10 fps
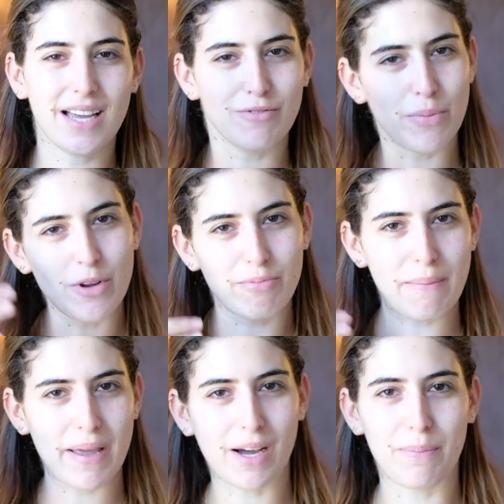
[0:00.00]
to remove my
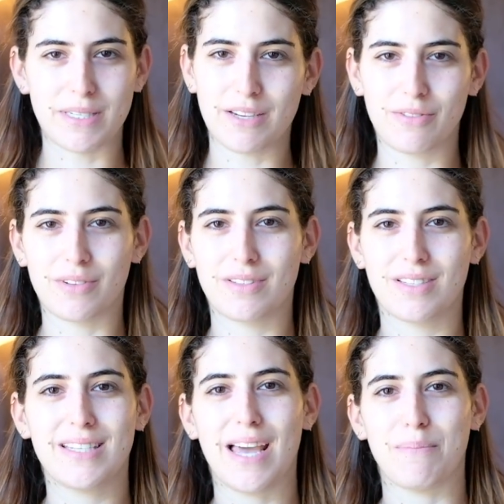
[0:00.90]
makeup in different
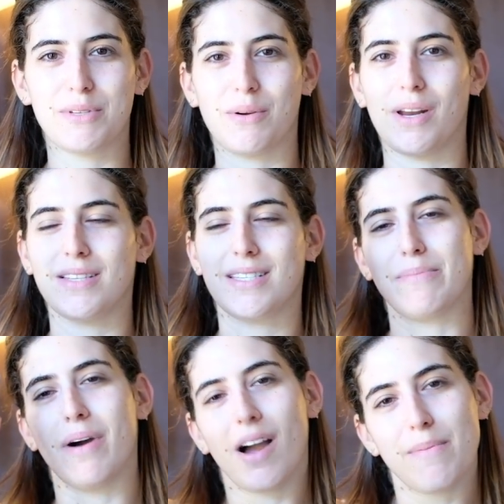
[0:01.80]
steps, so I like to
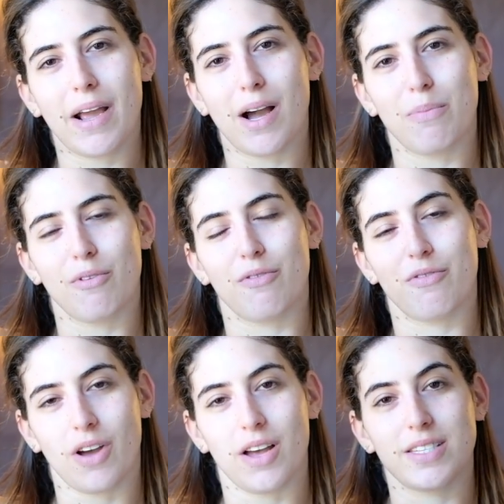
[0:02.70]
take my eye makeup off
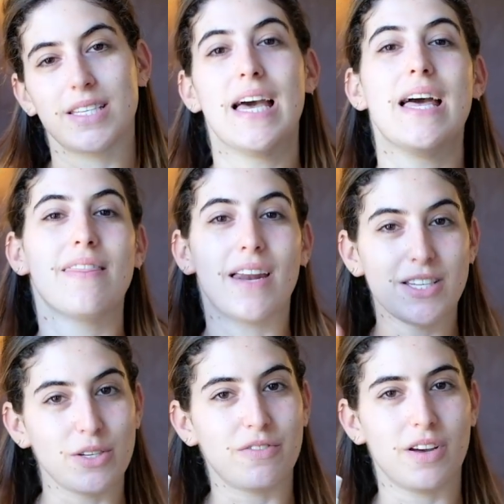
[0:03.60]
first, then I
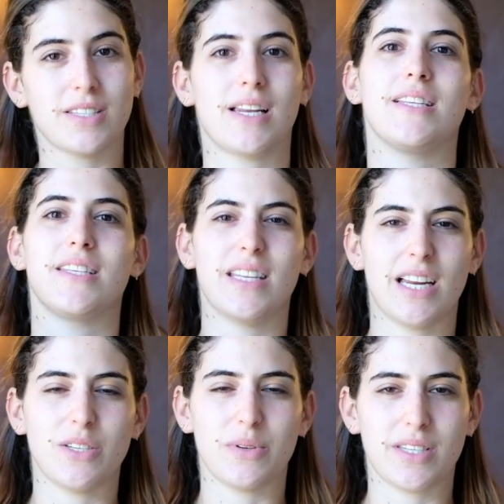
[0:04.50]
do a first cleanse, and then
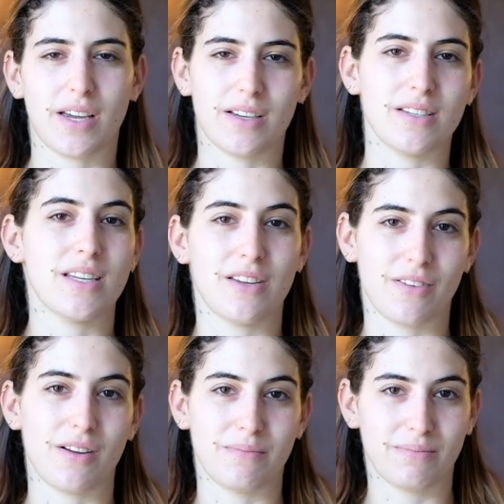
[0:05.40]
I do a second
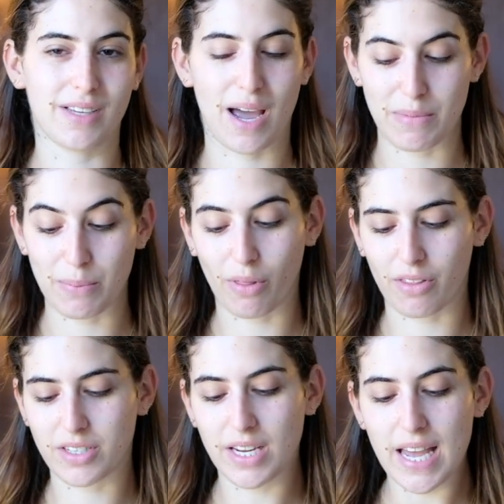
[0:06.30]
if I can't be
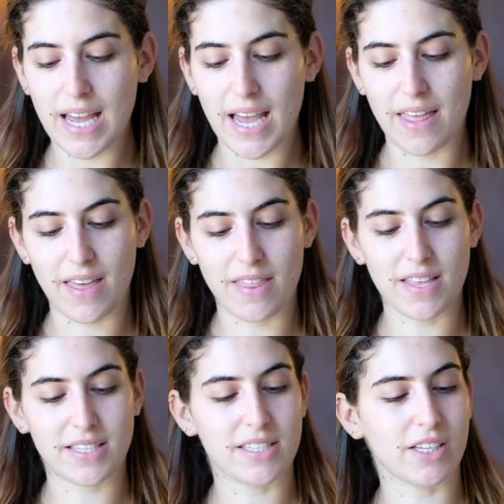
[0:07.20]
bothered. And then
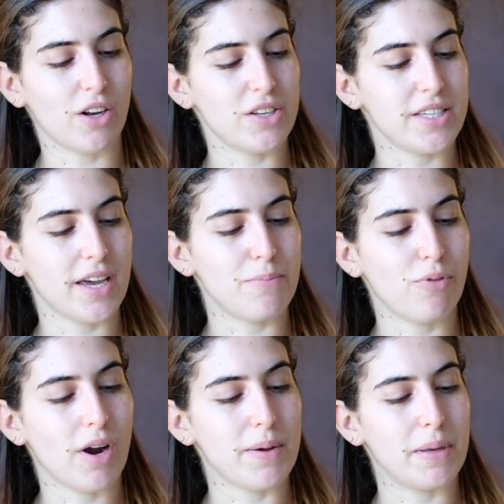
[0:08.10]
this is the Glossier
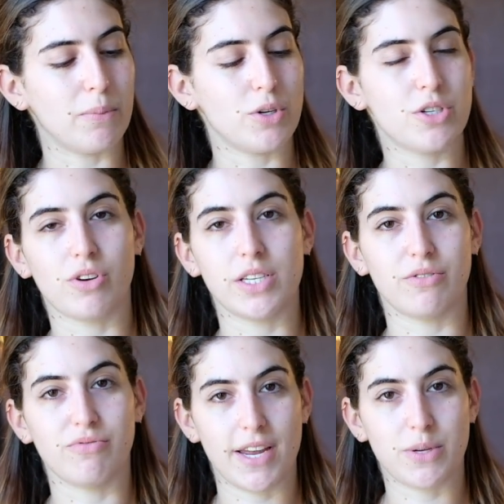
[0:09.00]
Priming
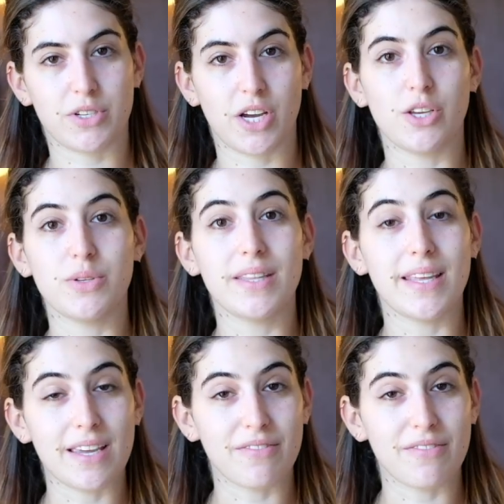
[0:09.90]
Moisturizer Rich, which I use in the